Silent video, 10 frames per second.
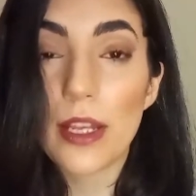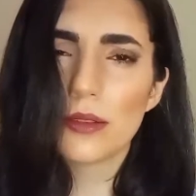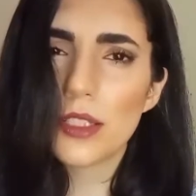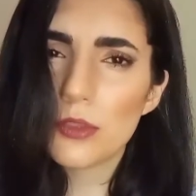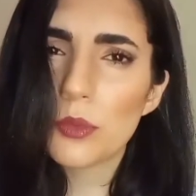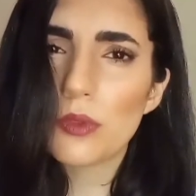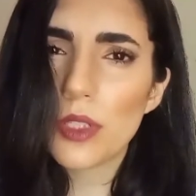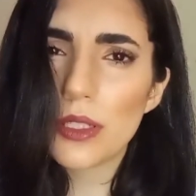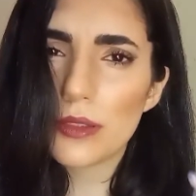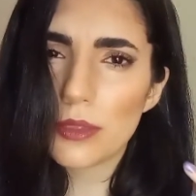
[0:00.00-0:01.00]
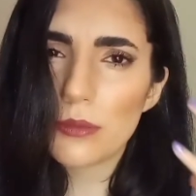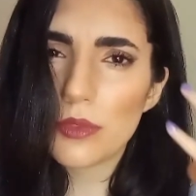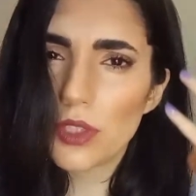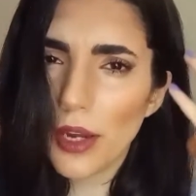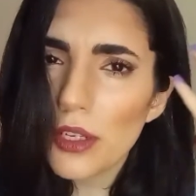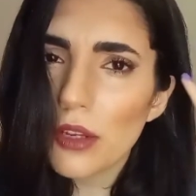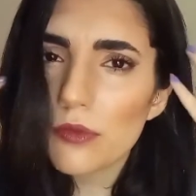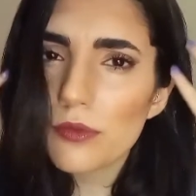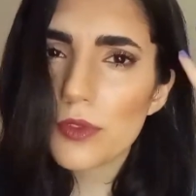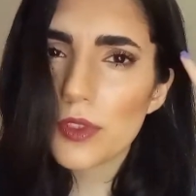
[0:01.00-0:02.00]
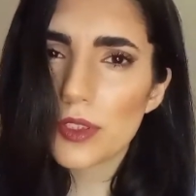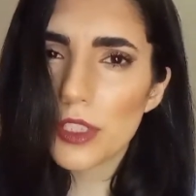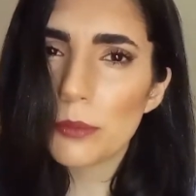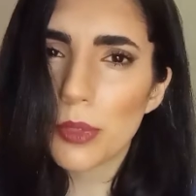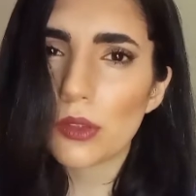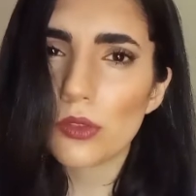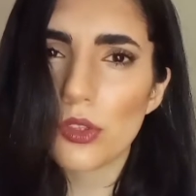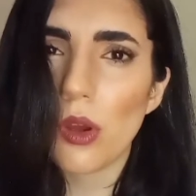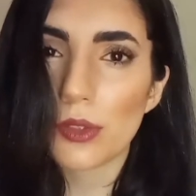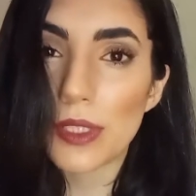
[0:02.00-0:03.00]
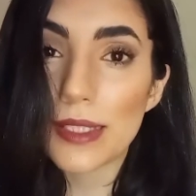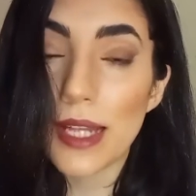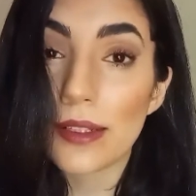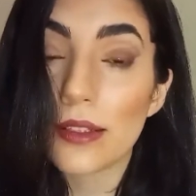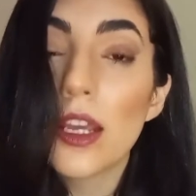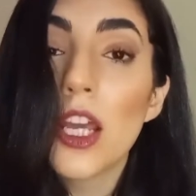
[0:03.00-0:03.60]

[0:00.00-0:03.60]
This movie seems kind of simple to understand it,